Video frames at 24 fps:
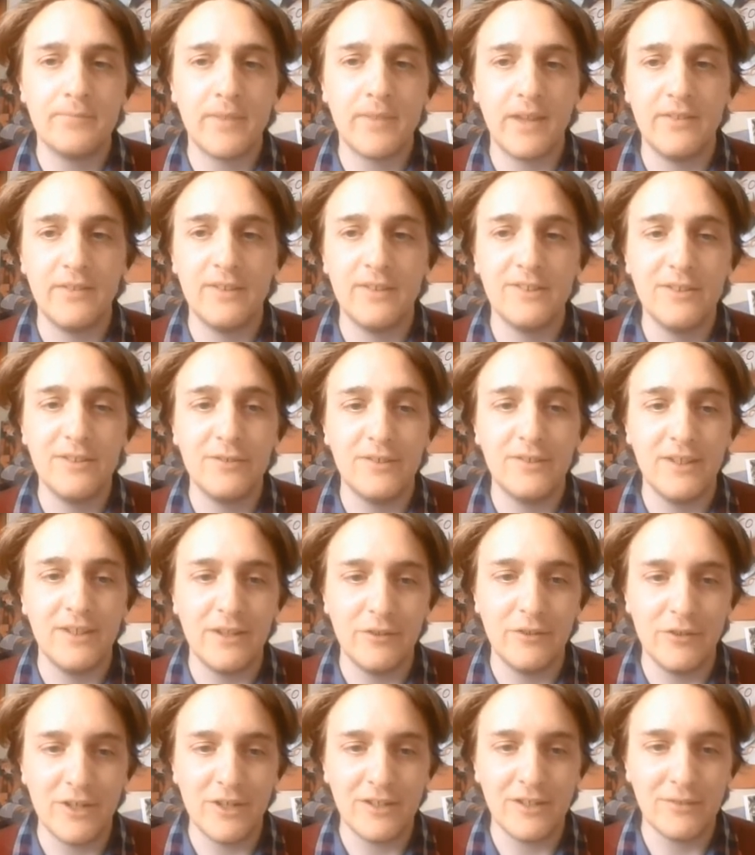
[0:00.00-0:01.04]
and the Susie
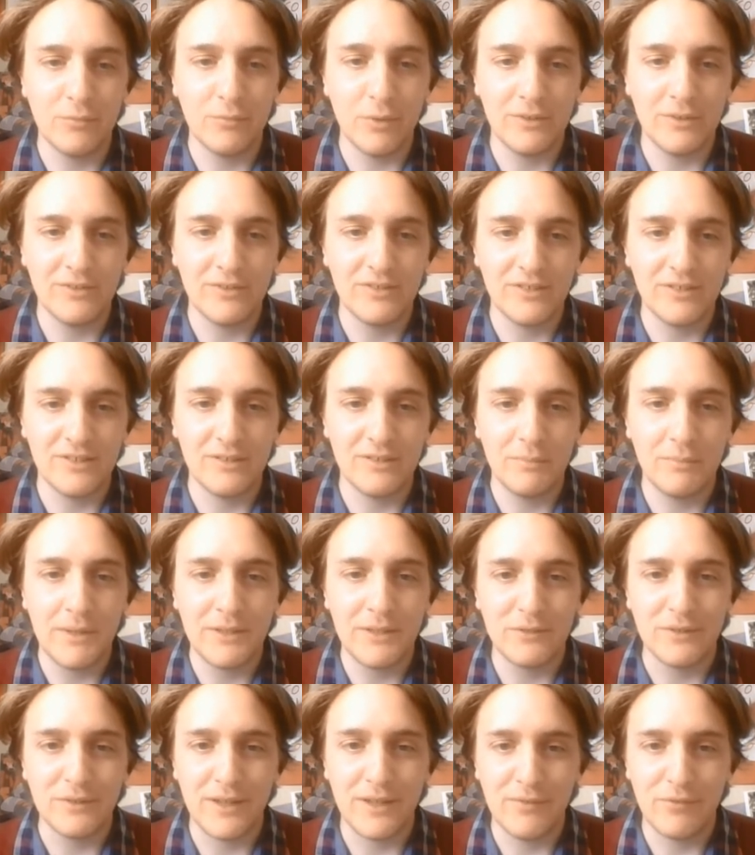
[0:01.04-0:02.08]
who just wants to
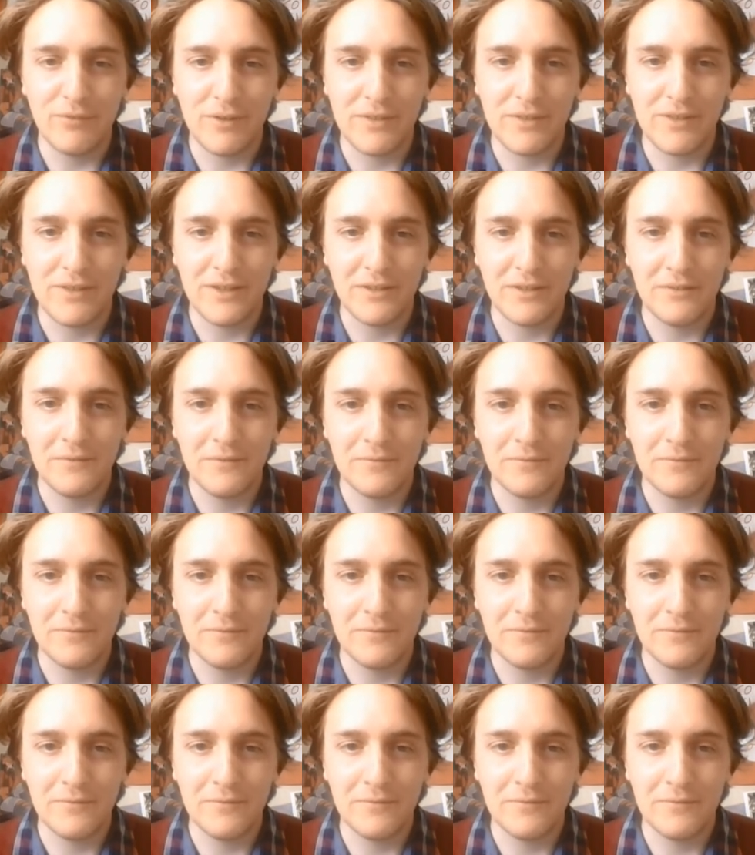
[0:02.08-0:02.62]
spit on everything.